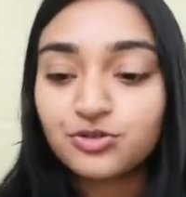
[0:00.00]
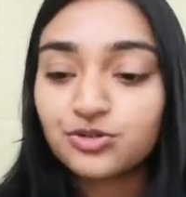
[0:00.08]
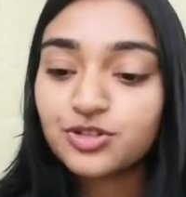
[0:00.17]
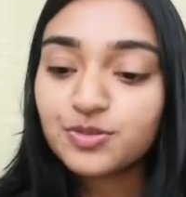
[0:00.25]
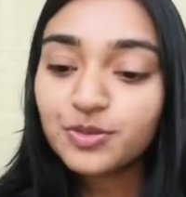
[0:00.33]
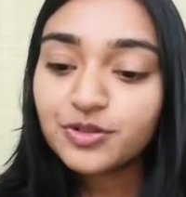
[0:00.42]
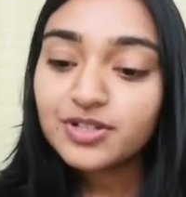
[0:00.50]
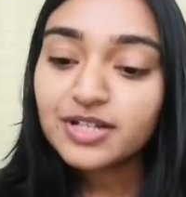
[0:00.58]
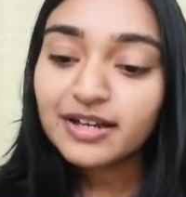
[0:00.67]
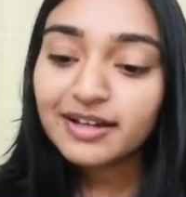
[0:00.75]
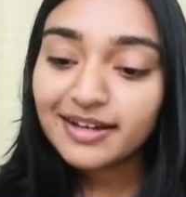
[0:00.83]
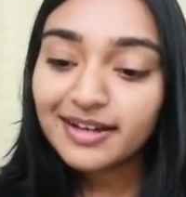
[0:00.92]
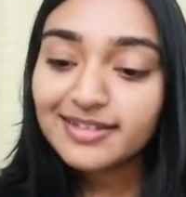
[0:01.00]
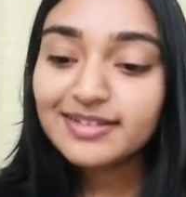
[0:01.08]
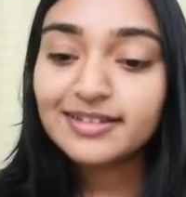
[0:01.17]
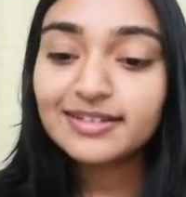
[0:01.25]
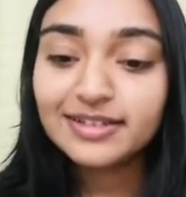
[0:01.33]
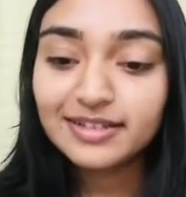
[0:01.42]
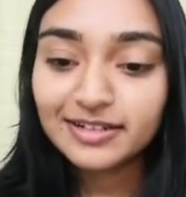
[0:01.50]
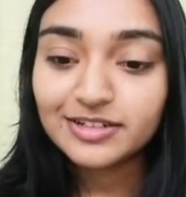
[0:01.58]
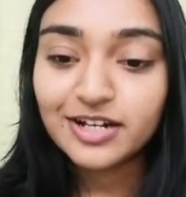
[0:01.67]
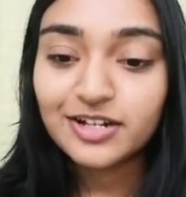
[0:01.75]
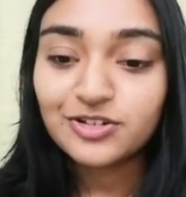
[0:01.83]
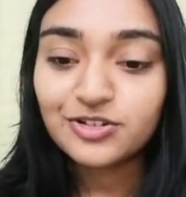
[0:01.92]
Just because I had set the
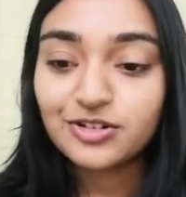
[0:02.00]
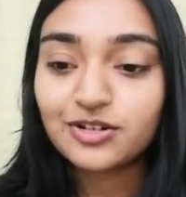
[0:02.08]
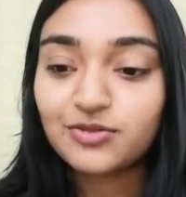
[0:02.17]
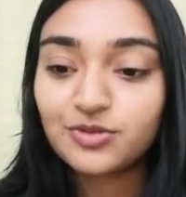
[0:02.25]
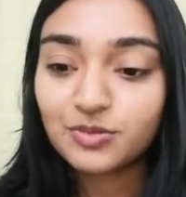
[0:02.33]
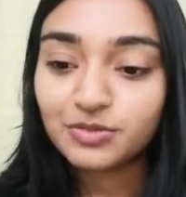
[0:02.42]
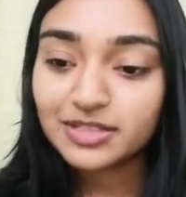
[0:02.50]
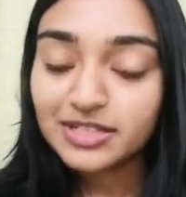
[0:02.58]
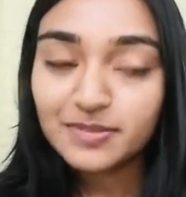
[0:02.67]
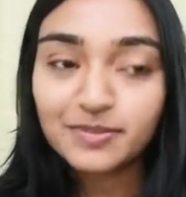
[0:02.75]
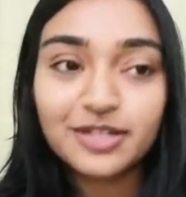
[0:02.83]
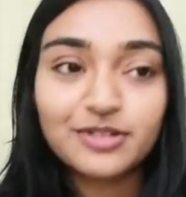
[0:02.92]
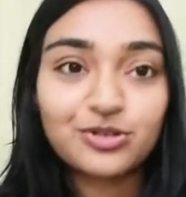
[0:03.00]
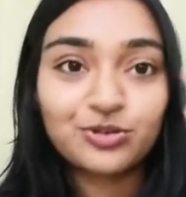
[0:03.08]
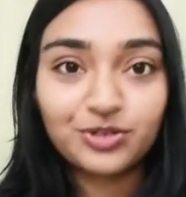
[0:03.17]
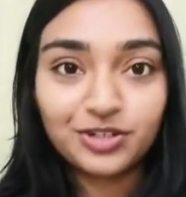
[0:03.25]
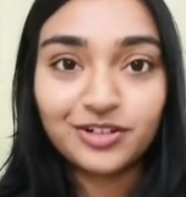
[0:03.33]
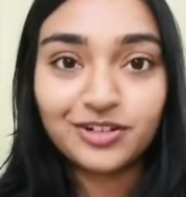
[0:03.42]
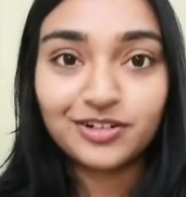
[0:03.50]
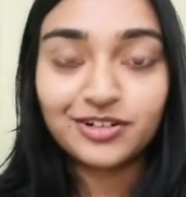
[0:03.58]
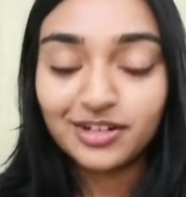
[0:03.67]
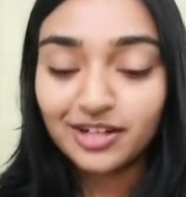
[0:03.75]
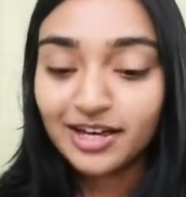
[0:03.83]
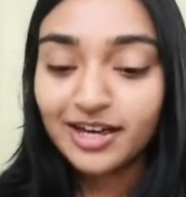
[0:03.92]
intention from this place to here,
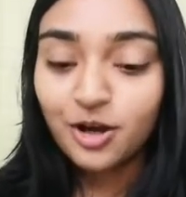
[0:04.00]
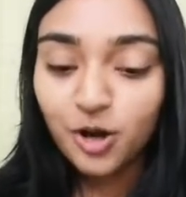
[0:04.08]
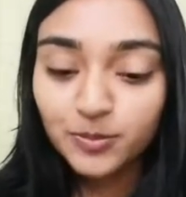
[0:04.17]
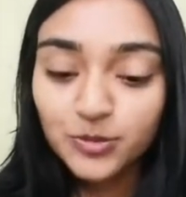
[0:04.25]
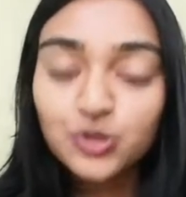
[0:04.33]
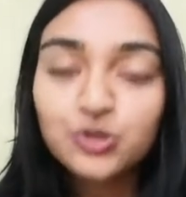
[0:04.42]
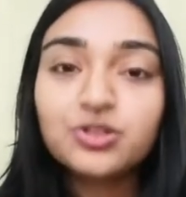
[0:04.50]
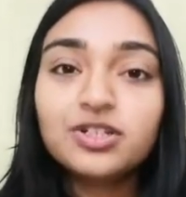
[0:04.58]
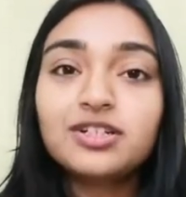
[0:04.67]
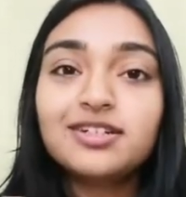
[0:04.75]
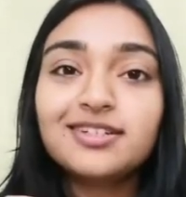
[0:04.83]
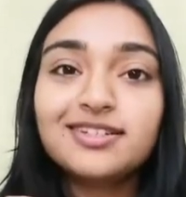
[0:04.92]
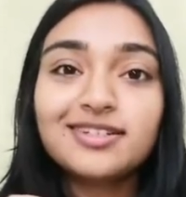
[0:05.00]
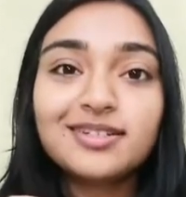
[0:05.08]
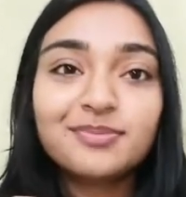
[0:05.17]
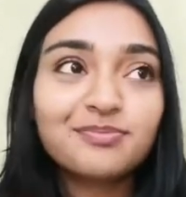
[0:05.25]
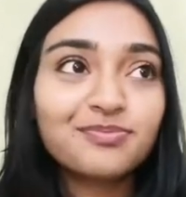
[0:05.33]
opportunities,